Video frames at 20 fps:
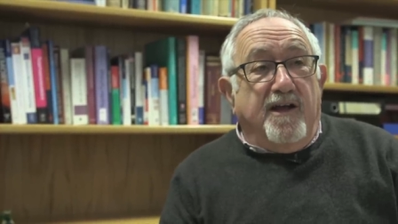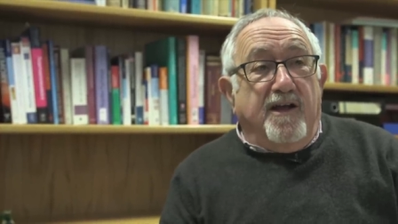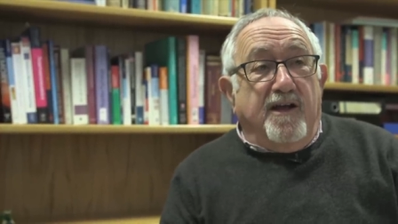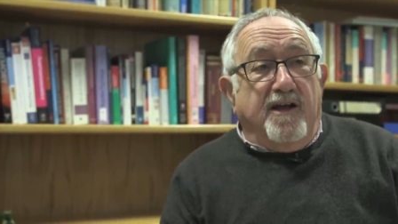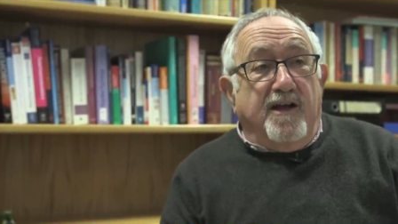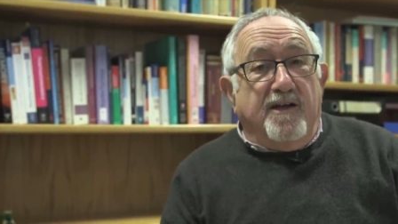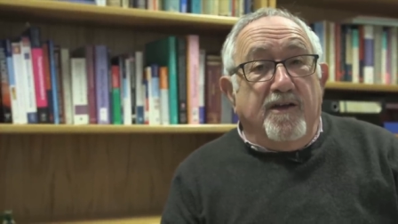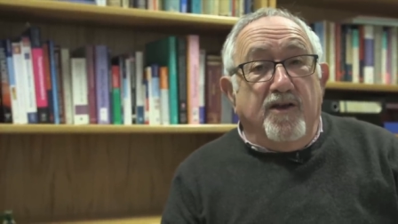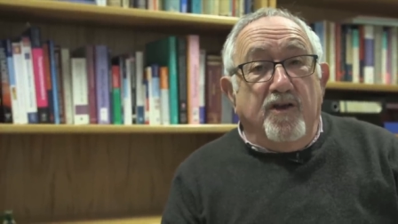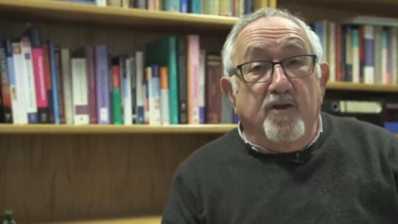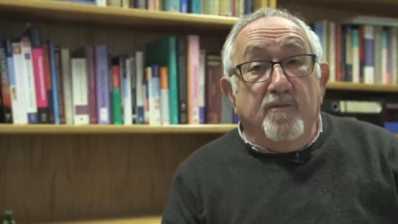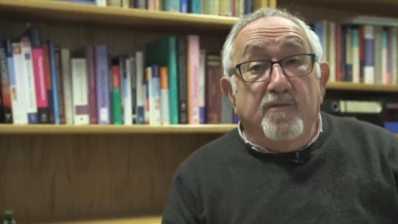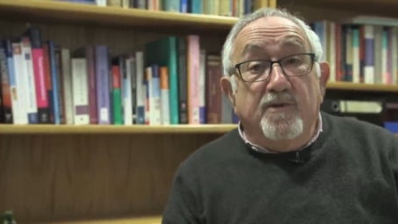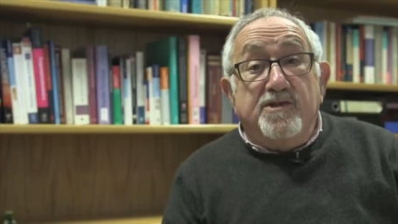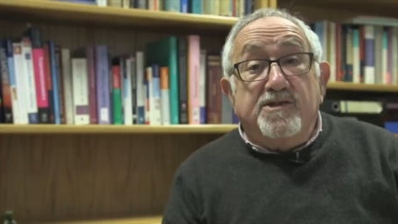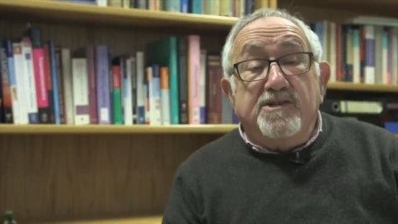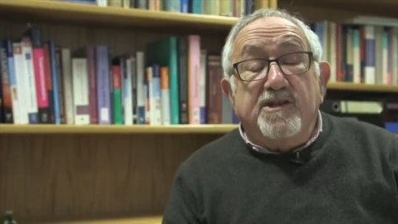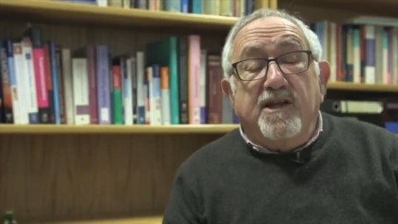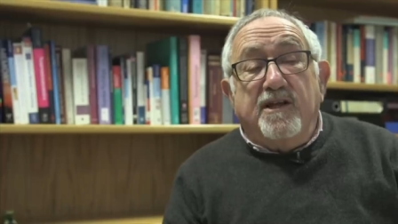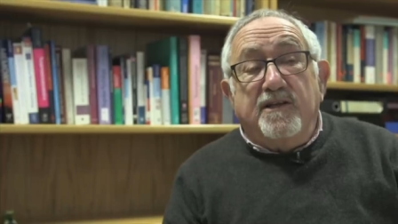uh,
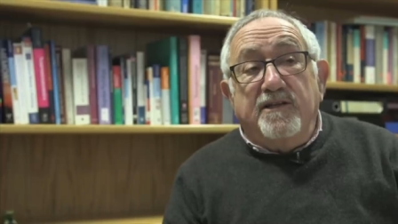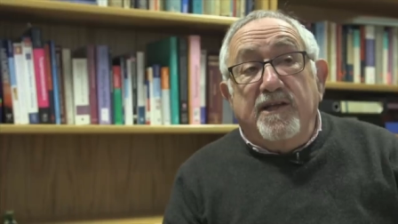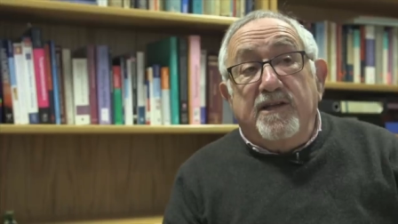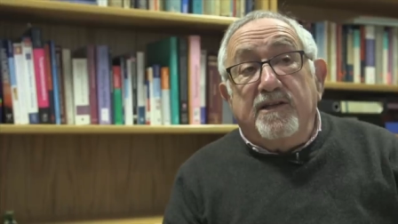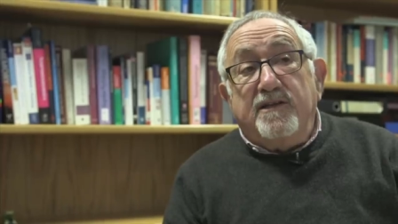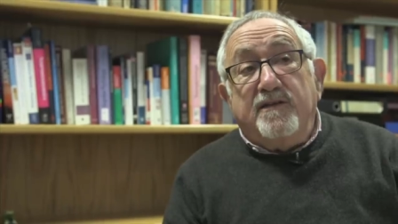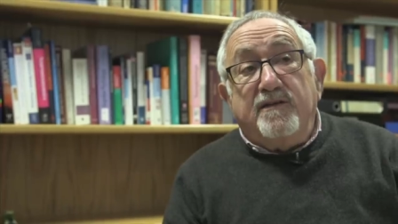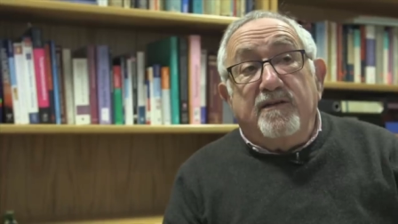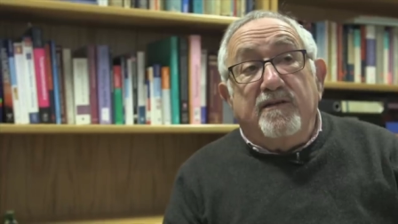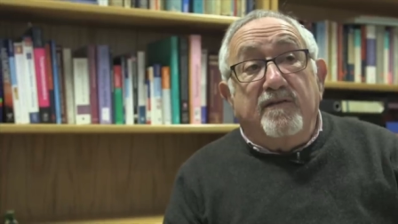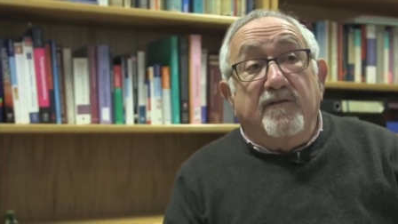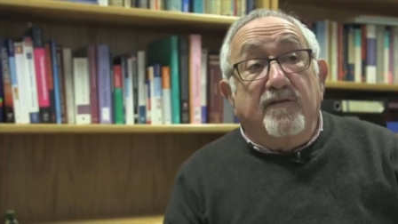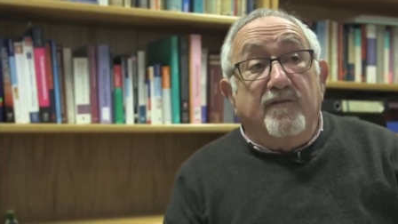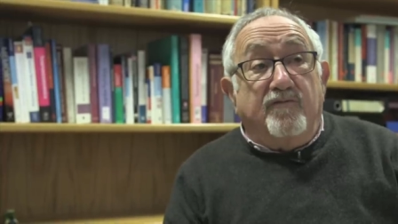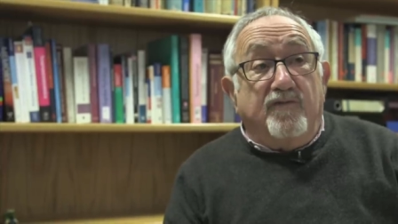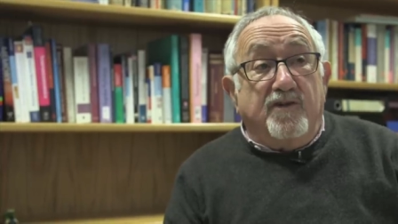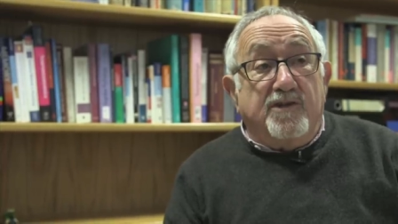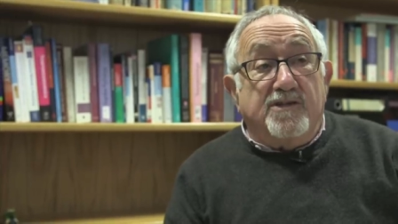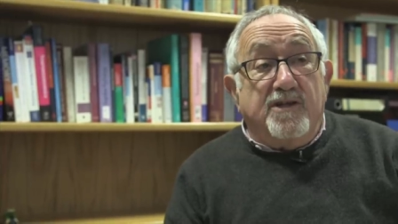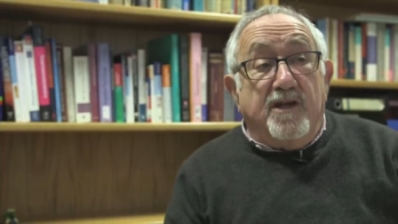humans, unless,
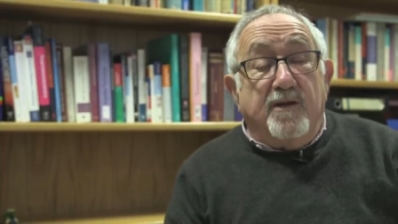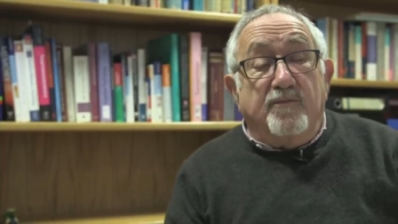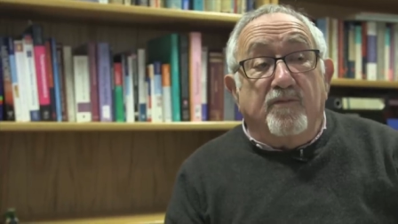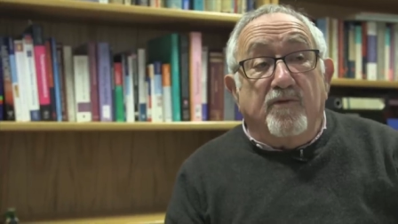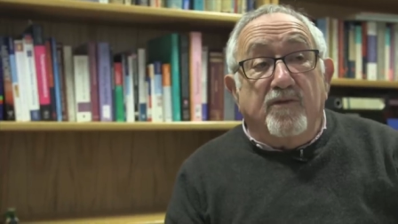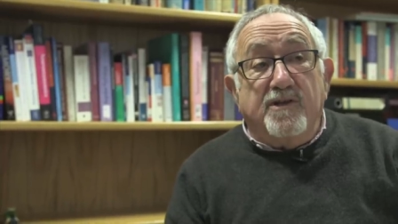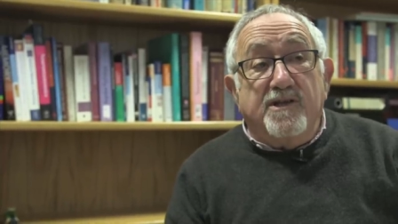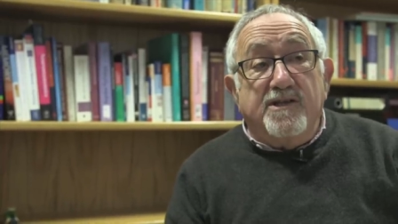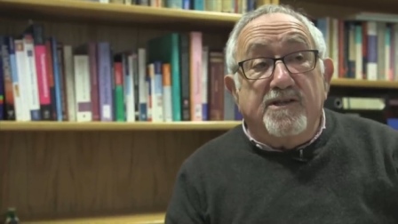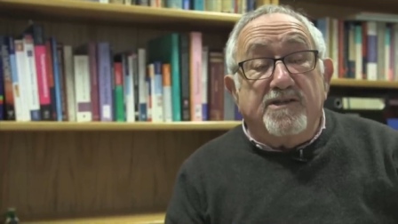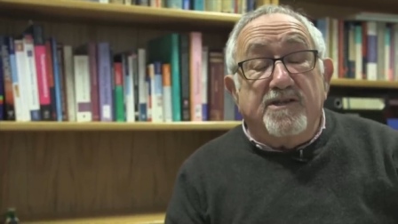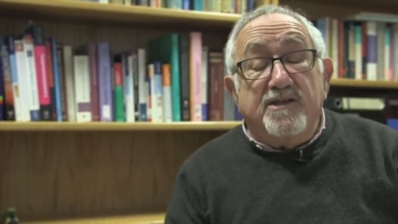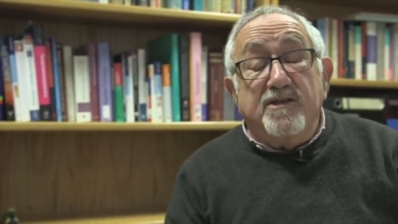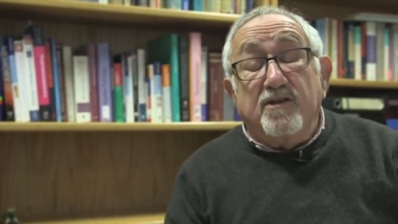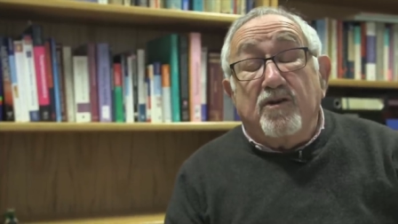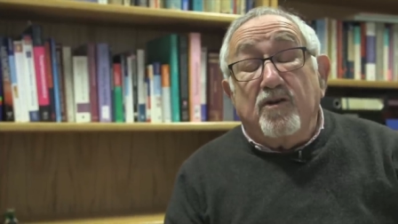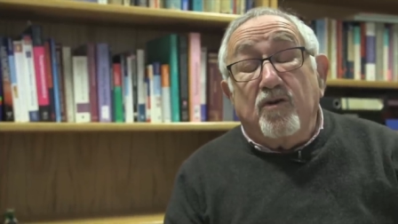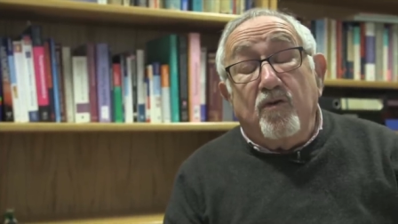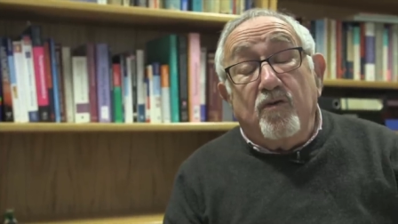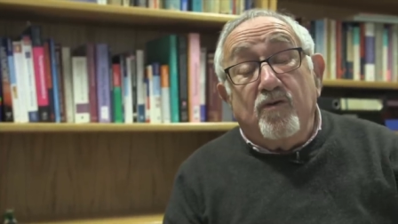for example, it's in
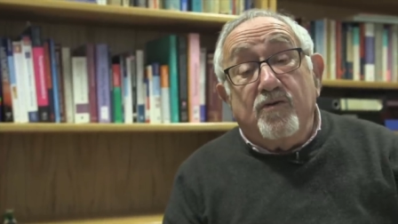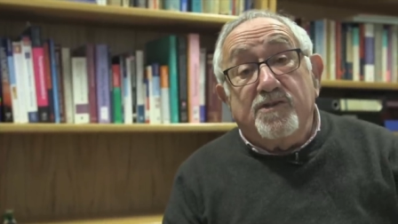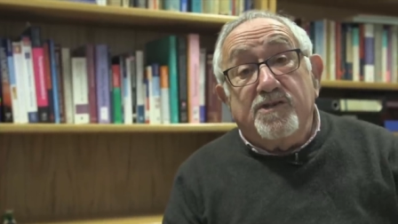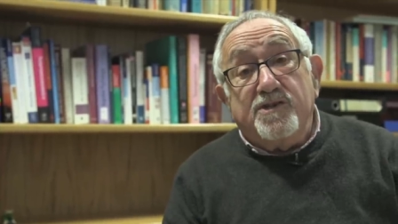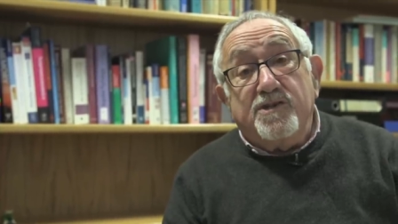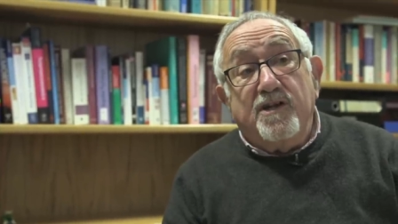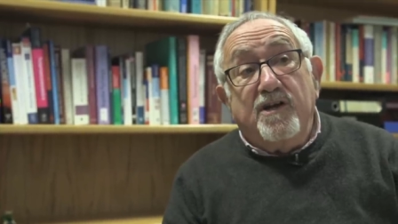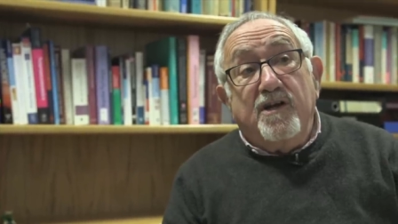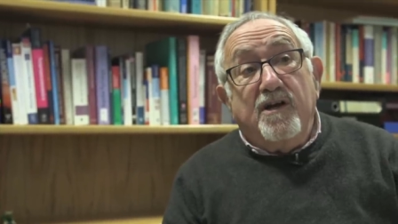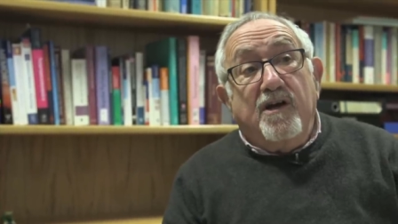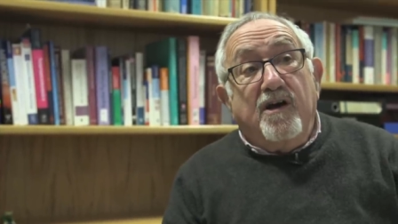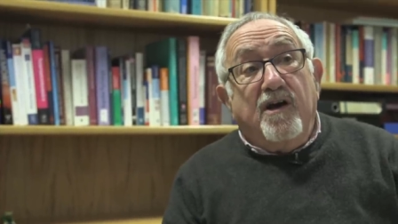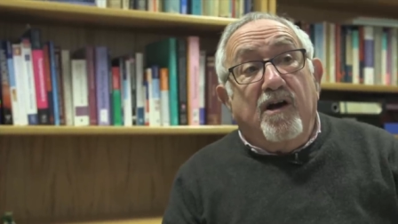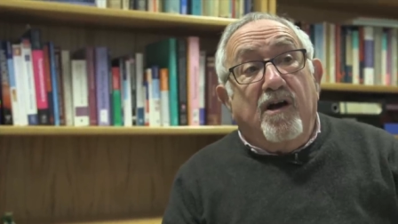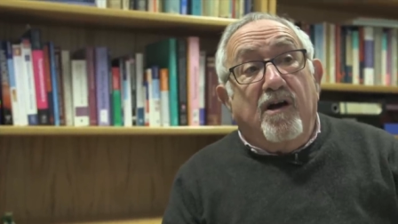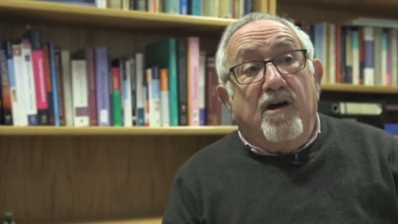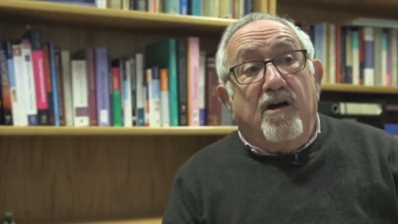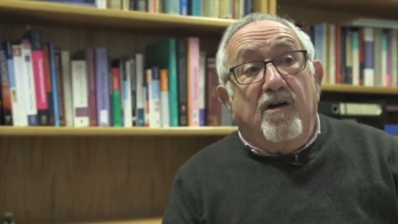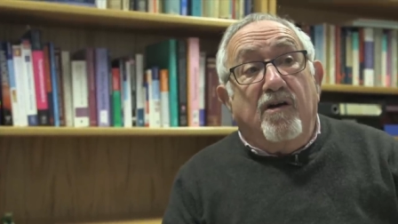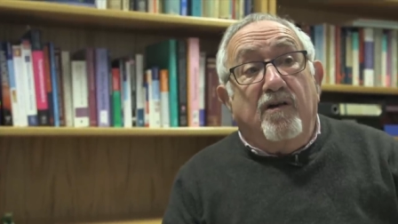the course
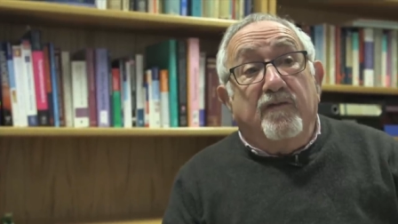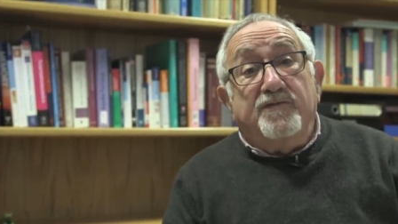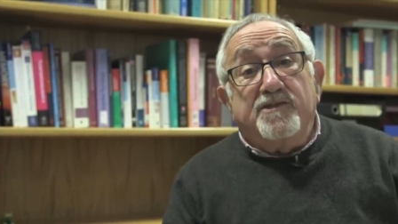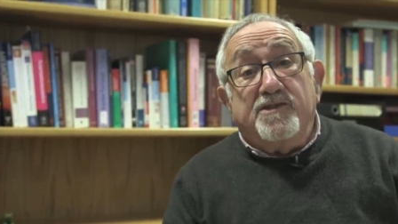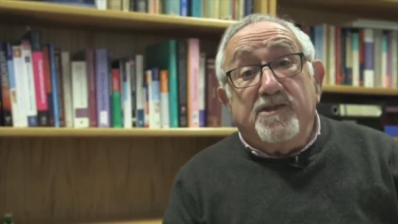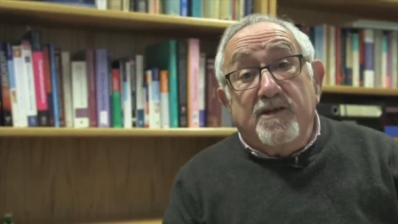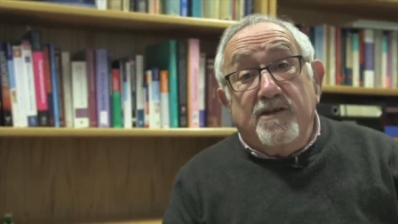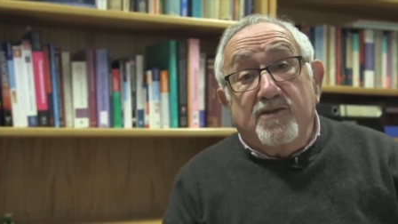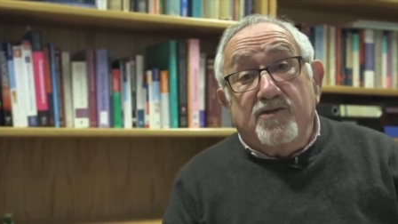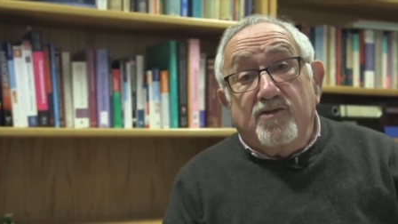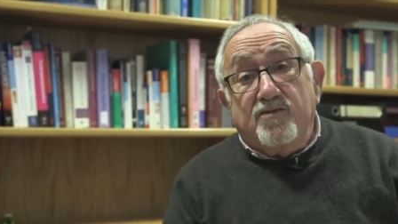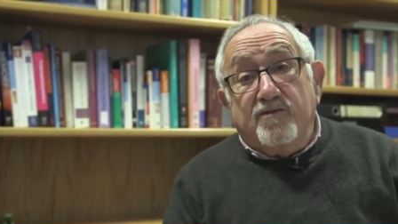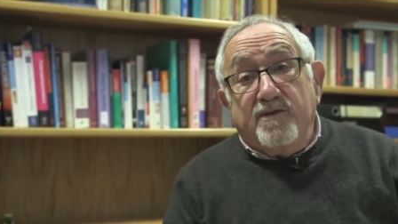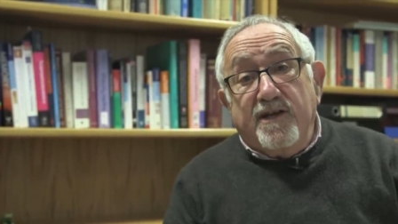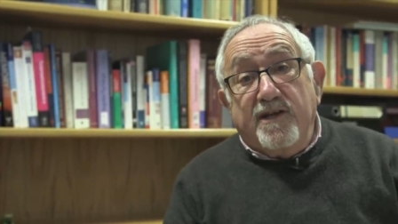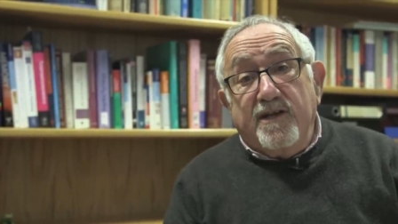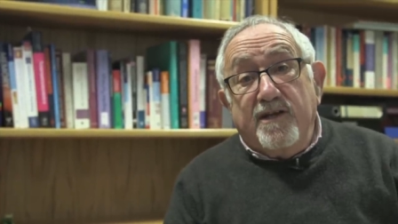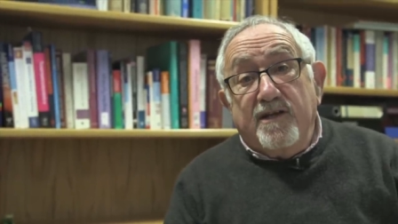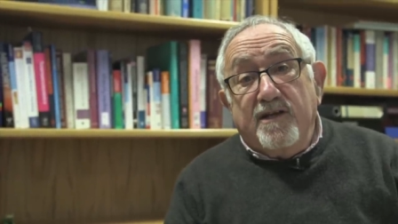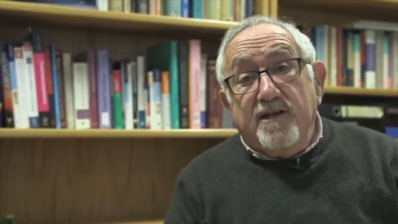of
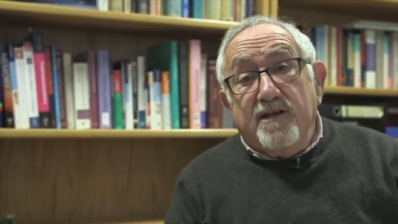surgery.